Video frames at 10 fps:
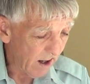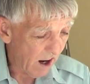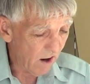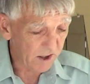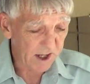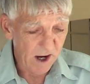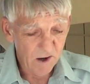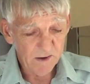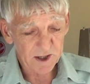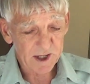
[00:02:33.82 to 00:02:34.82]

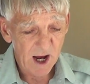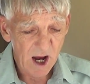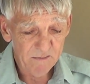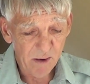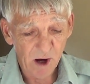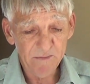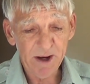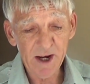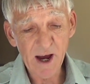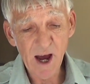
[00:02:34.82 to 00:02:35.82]
Also, it's pretty
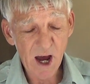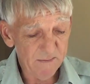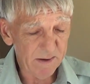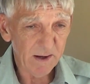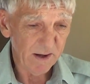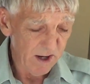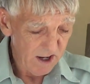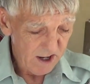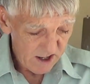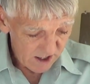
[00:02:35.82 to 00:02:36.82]
beat up
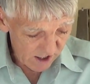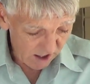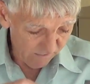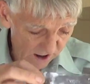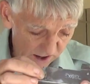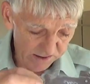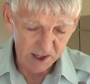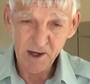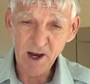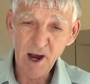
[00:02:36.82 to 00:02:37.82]
around
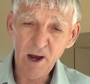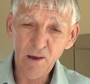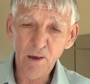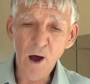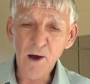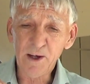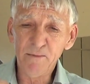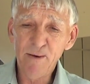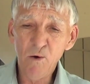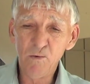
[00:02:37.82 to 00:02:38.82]
the
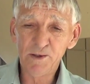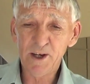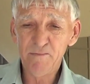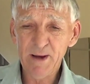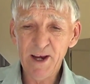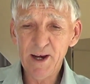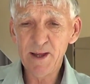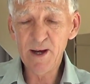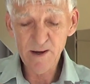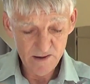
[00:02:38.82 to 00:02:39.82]
locking bolt
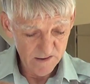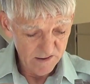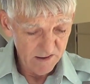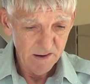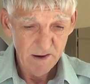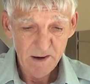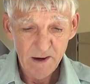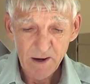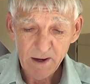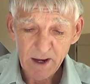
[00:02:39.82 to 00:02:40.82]
pin,
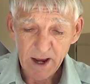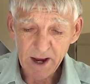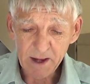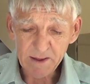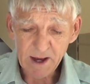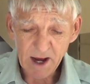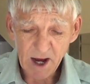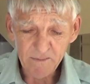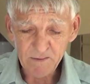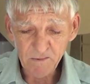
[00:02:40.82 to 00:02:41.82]
and
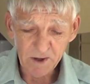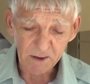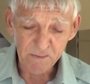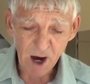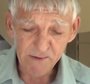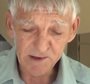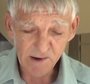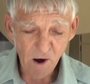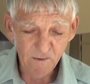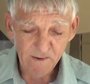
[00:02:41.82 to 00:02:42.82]
we can probably
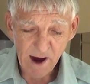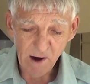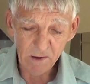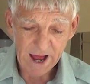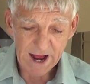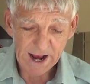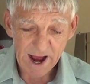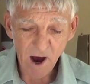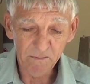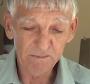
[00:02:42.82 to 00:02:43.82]
file that
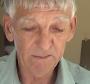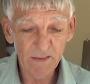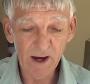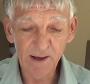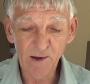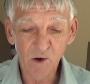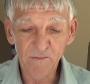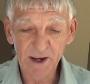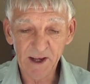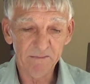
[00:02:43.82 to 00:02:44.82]
out a little
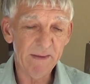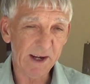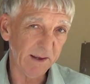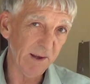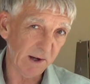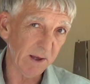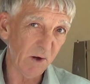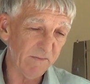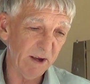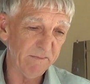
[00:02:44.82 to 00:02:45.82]
bit, make it look a
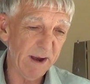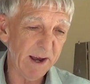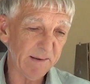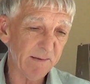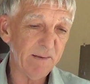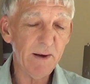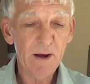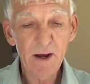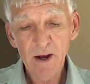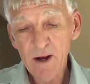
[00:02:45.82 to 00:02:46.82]
little bit better.
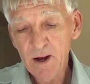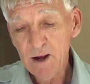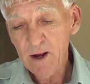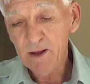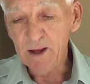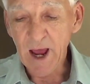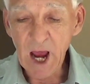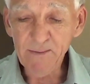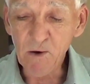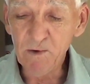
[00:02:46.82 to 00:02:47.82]
The
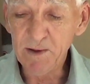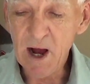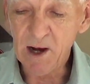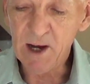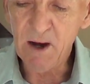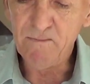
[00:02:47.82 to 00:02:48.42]
hammer would not come